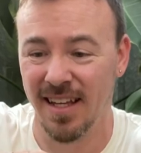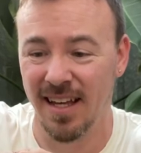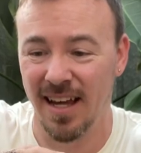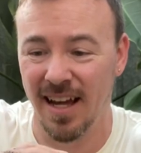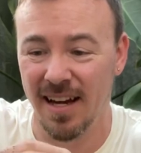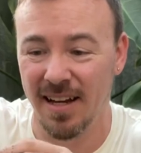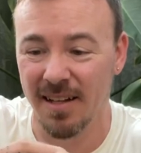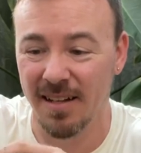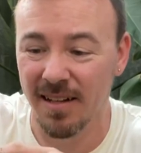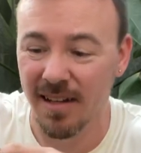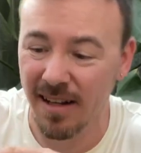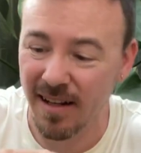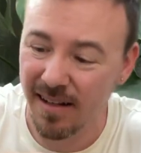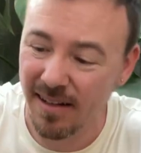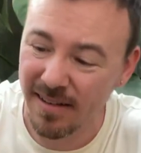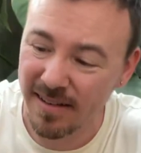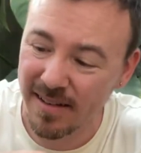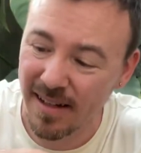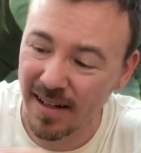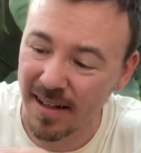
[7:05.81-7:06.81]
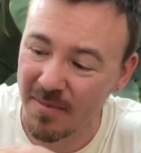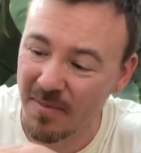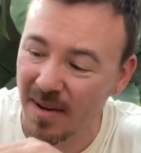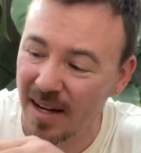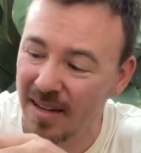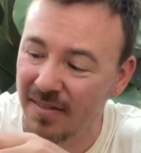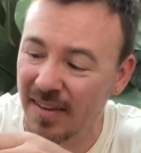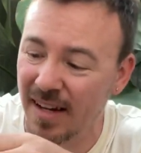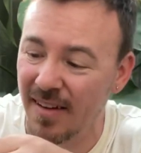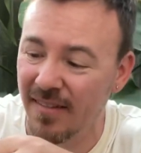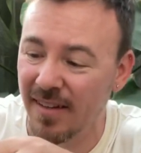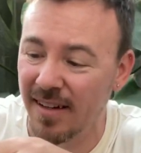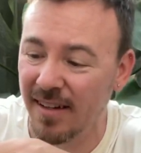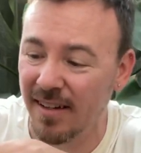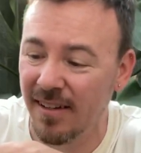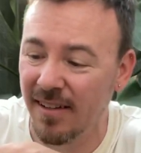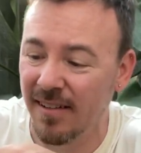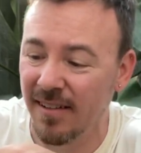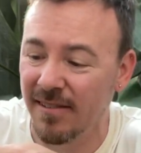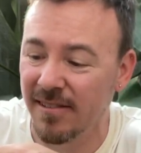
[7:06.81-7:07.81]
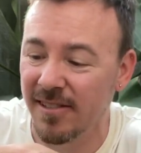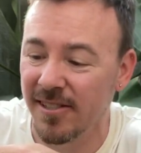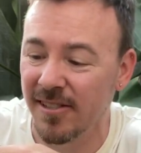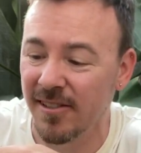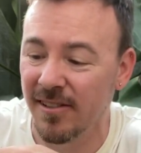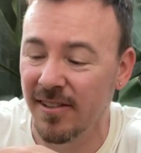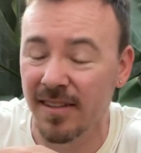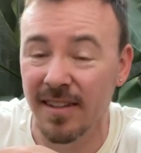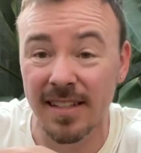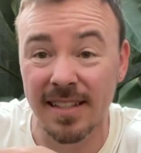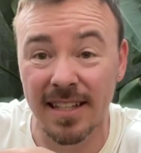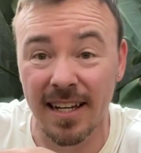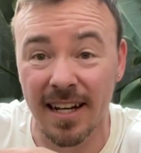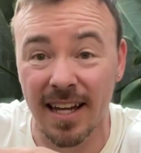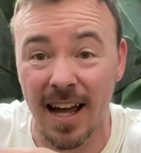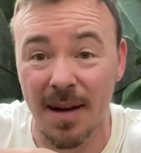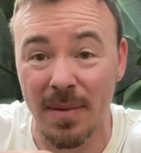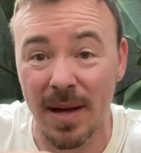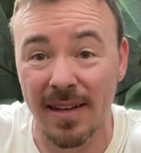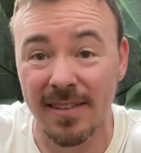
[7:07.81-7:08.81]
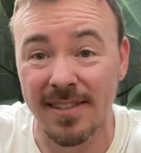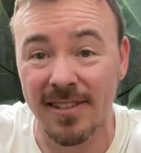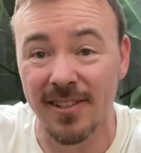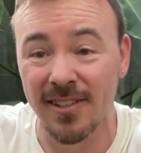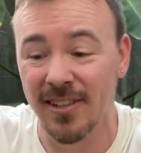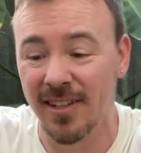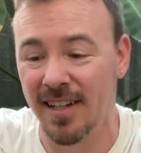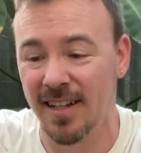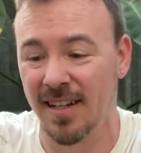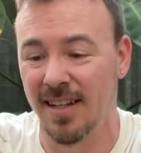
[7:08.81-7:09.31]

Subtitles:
It looks like it might even have a new little shoot that's going to come out soon.